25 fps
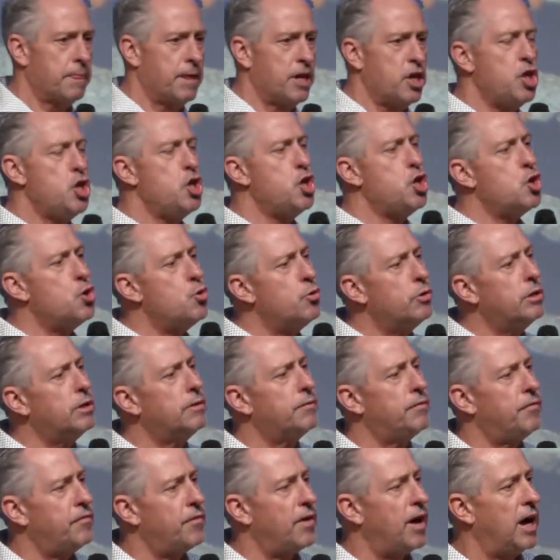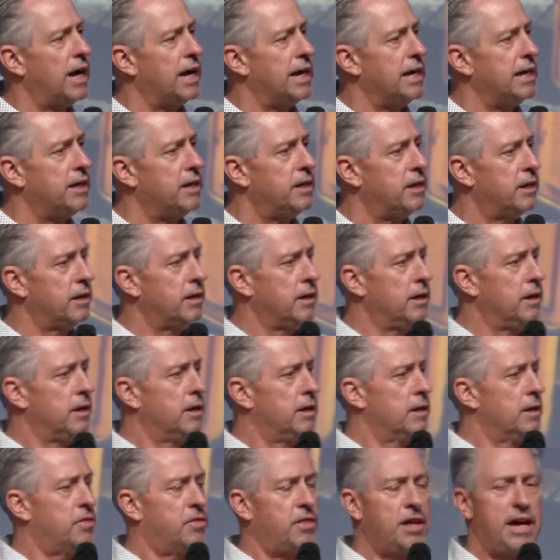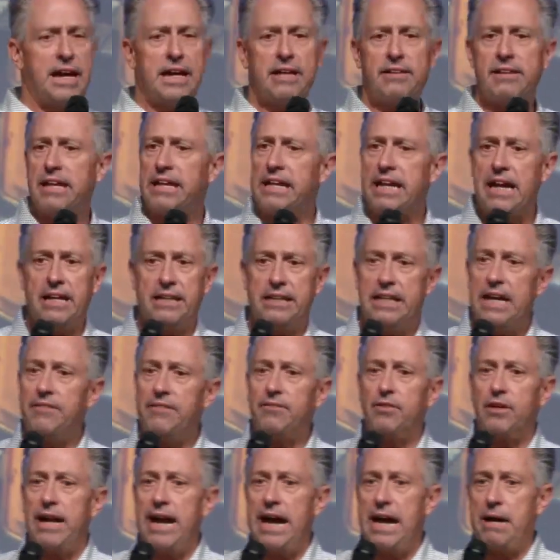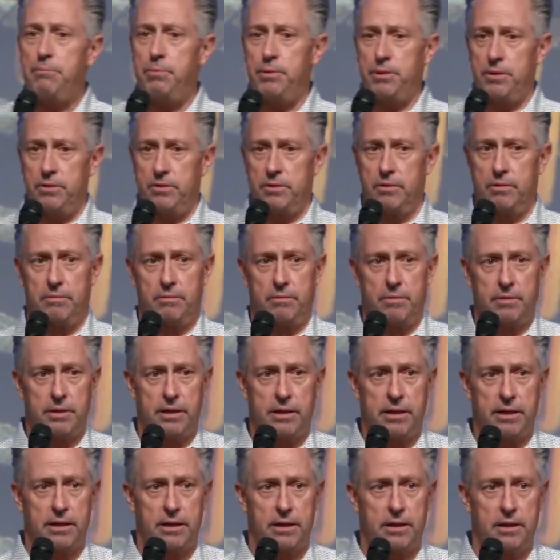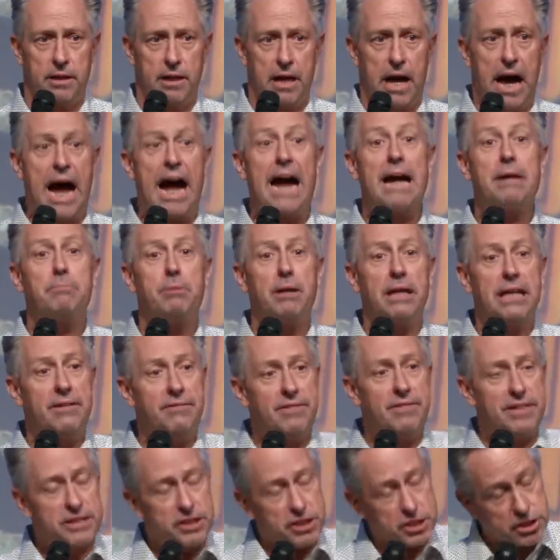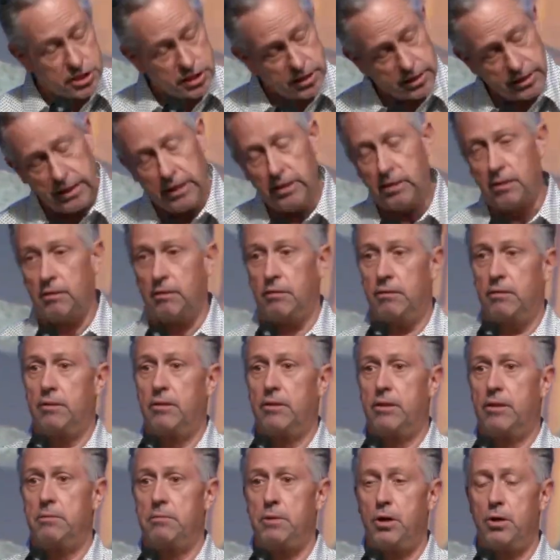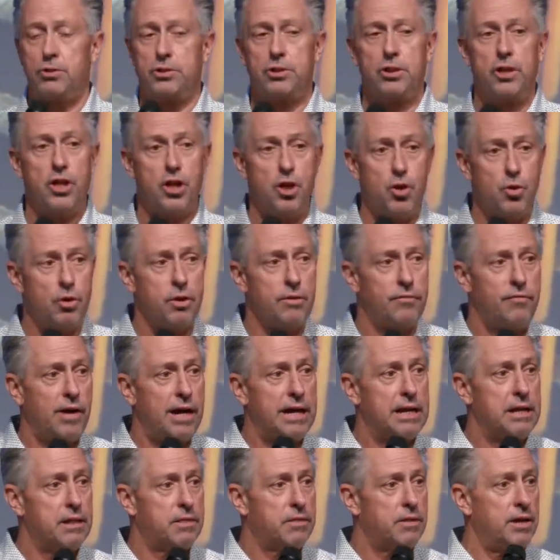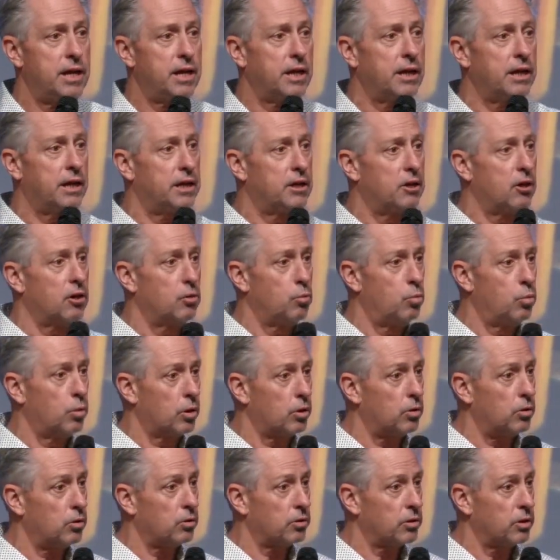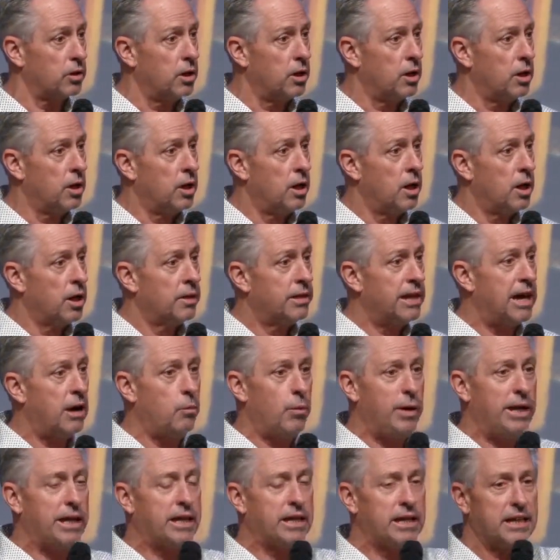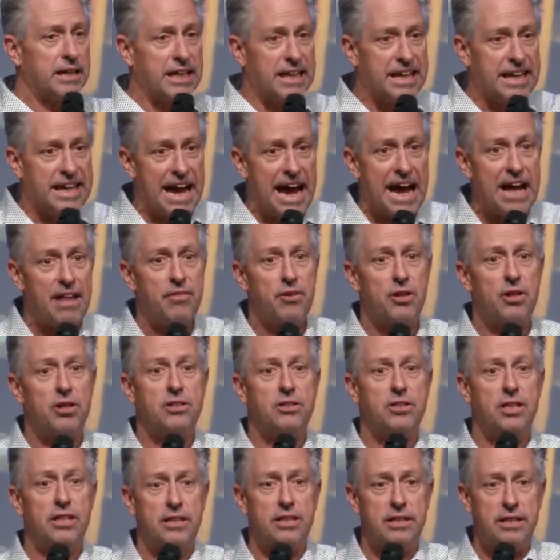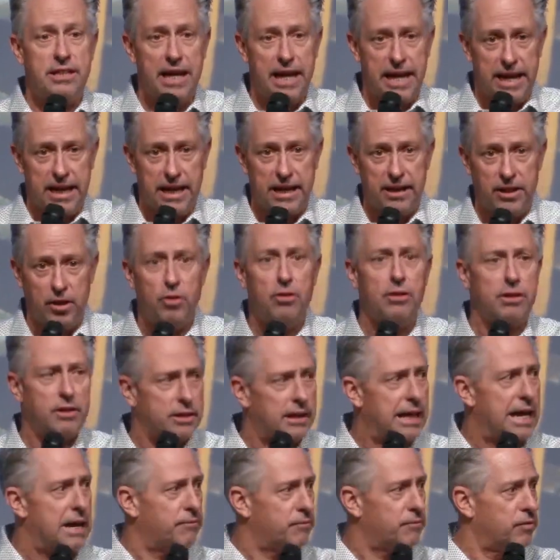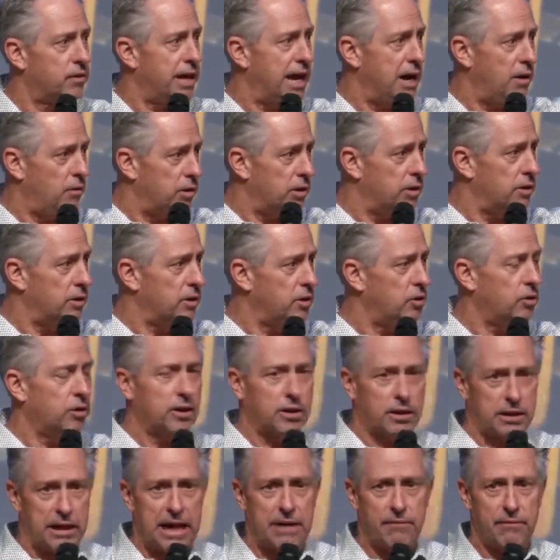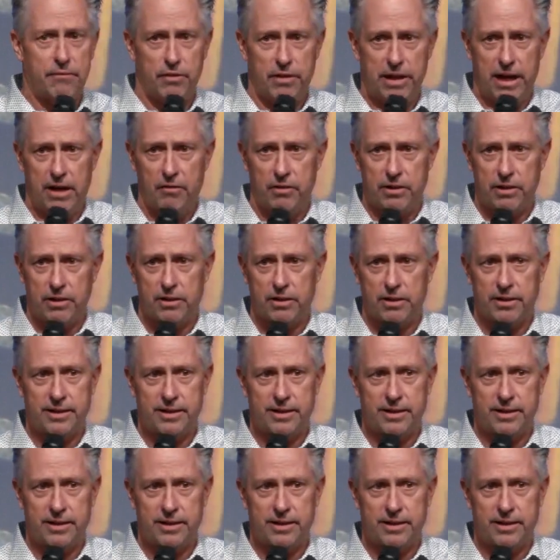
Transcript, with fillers: unifying thing that had ever happened. I believe it's still the most unifying thing in our world that we can gather today. You can clap for that one. You can clap for that one.